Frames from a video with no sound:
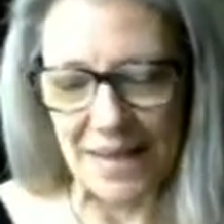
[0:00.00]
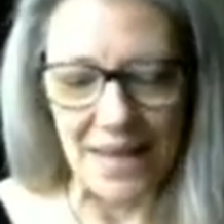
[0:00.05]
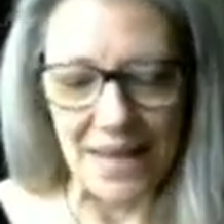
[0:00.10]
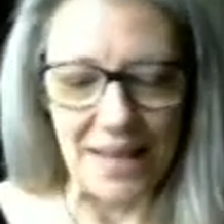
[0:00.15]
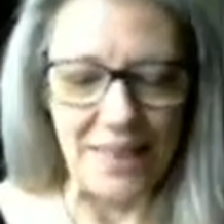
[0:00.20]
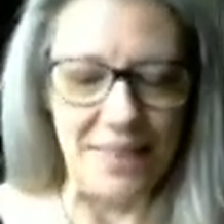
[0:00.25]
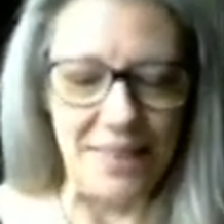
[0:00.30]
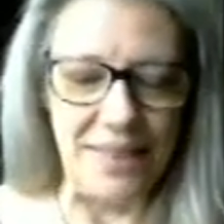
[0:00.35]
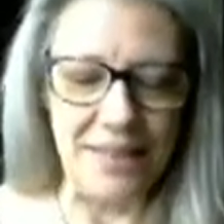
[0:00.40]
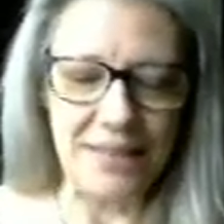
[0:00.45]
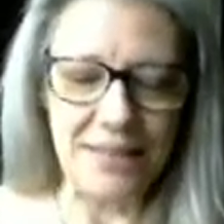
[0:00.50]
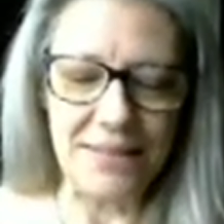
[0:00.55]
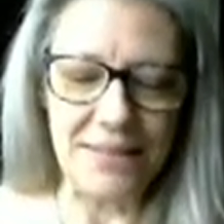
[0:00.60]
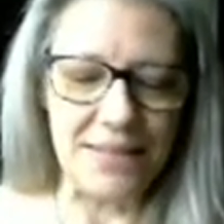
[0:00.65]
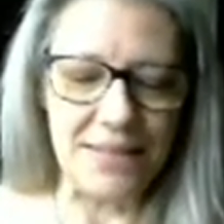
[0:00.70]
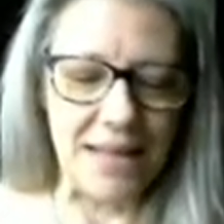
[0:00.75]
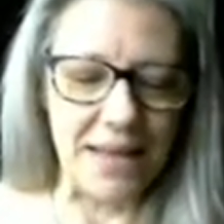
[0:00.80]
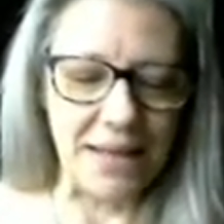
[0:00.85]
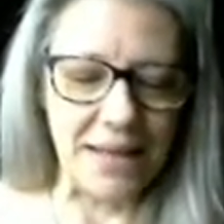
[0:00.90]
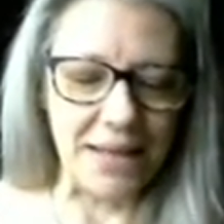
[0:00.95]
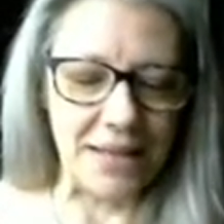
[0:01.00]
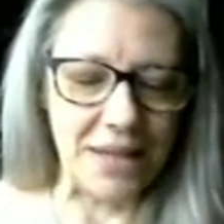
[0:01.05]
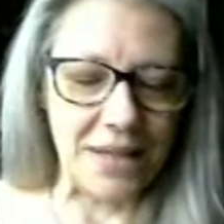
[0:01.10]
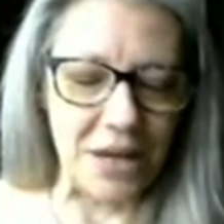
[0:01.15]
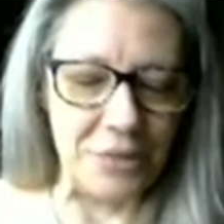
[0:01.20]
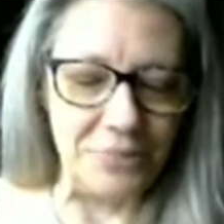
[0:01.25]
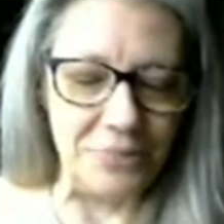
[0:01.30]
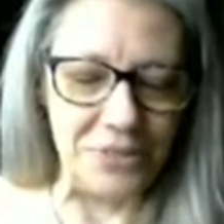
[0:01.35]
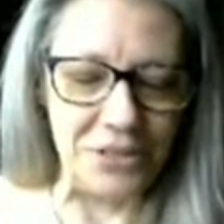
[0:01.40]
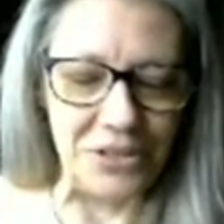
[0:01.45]
This deck
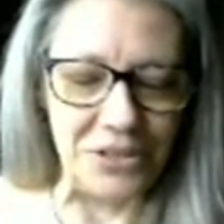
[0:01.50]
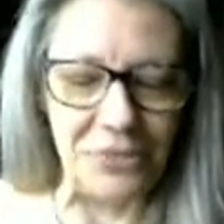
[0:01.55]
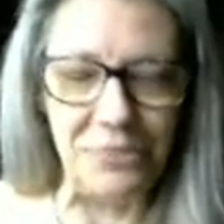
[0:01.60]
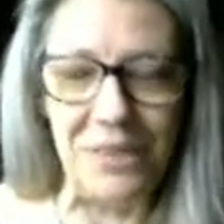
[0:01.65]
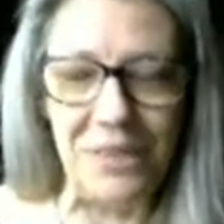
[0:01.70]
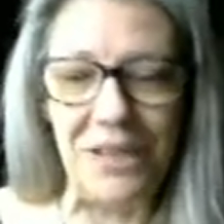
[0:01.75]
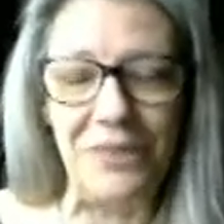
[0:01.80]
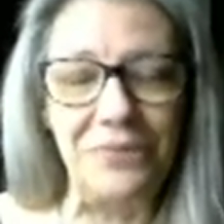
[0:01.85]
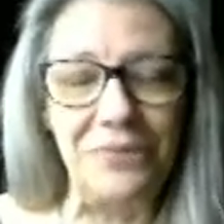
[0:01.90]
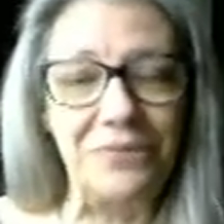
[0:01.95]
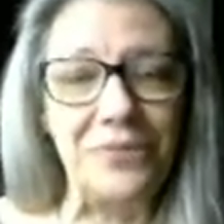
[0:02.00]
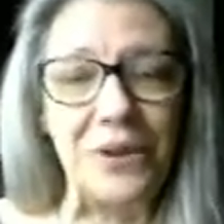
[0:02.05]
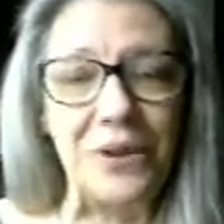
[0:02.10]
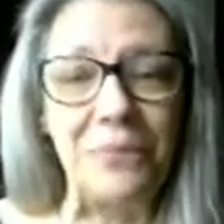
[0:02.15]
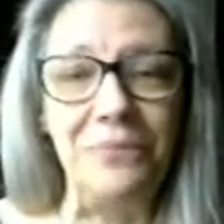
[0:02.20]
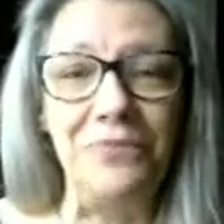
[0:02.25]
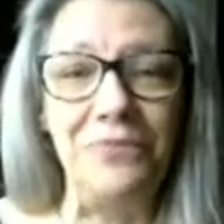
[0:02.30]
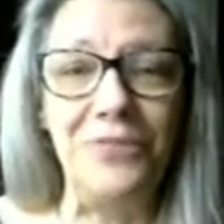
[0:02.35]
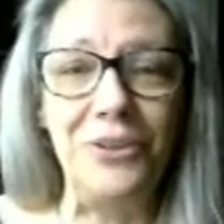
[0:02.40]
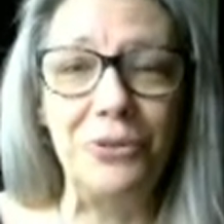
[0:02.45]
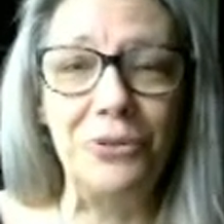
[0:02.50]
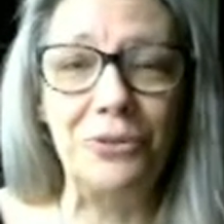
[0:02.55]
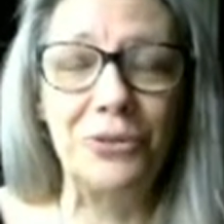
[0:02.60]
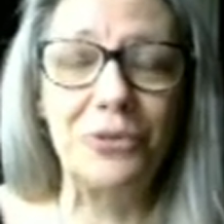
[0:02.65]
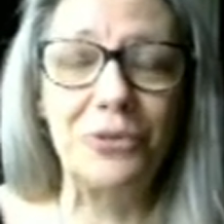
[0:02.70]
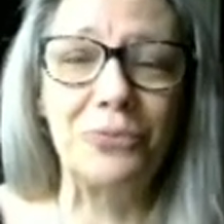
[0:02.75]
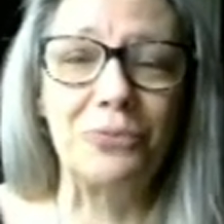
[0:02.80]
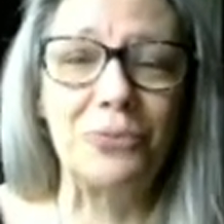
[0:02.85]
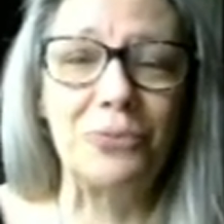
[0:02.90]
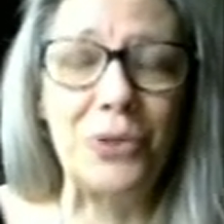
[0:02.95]
comes to me from viewer
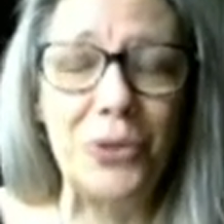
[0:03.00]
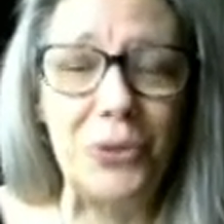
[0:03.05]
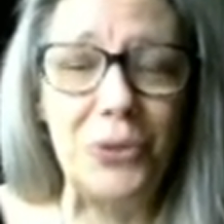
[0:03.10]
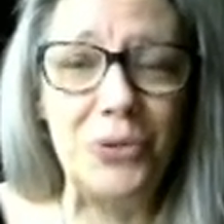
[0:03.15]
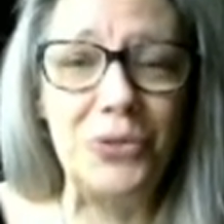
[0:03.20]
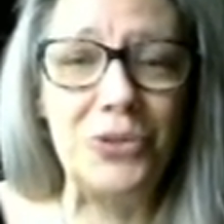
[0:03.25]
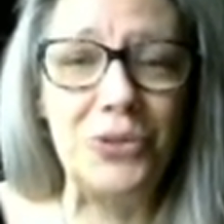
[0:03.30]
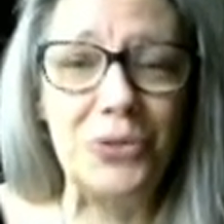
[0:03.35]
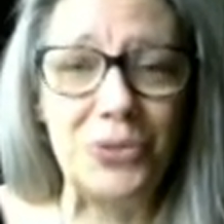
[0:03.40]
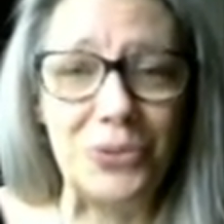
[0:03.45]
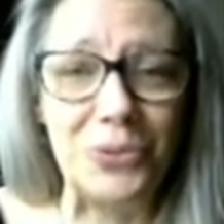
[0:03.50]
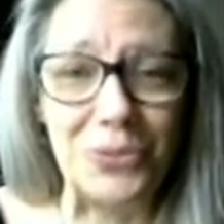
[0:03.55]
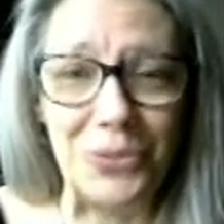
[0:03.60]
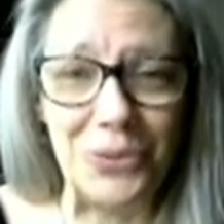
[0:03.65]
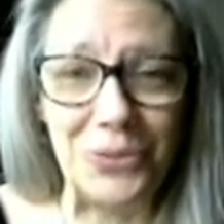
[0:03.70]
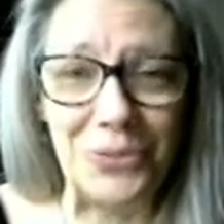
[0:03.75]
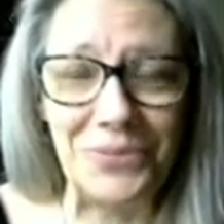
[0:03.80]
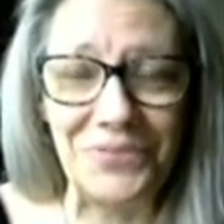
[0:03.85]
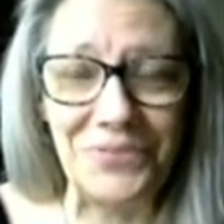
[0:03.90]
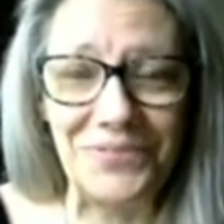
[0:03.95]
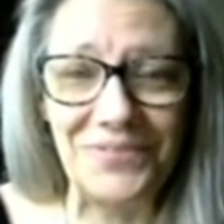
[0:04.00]
Roze Tru.